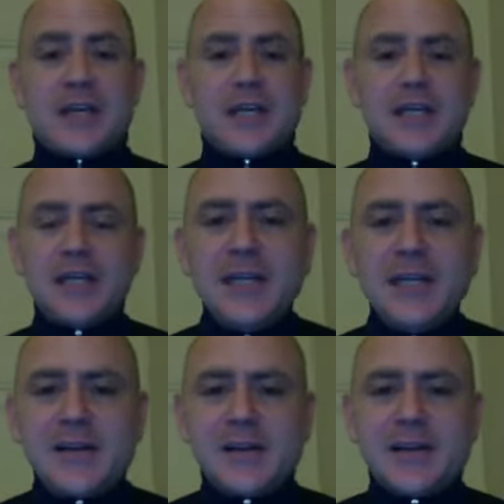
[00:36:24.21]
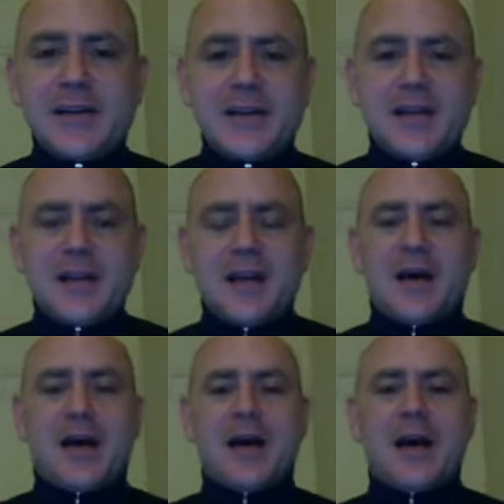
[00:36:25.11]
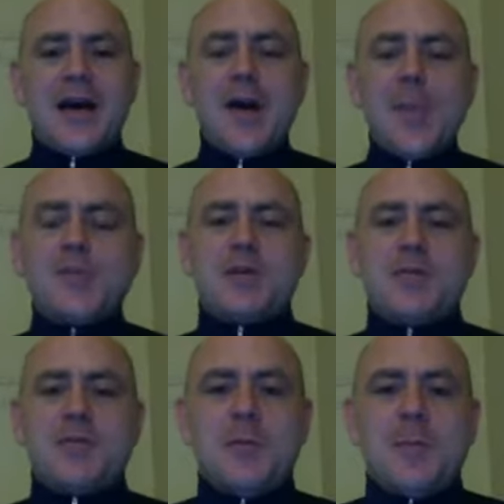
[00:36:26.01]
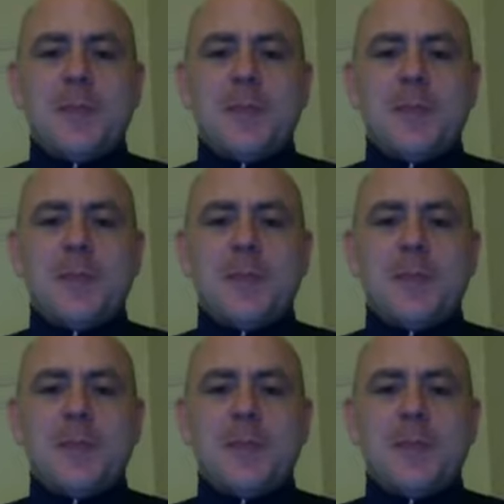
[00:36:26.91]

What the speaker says: clearly helps people.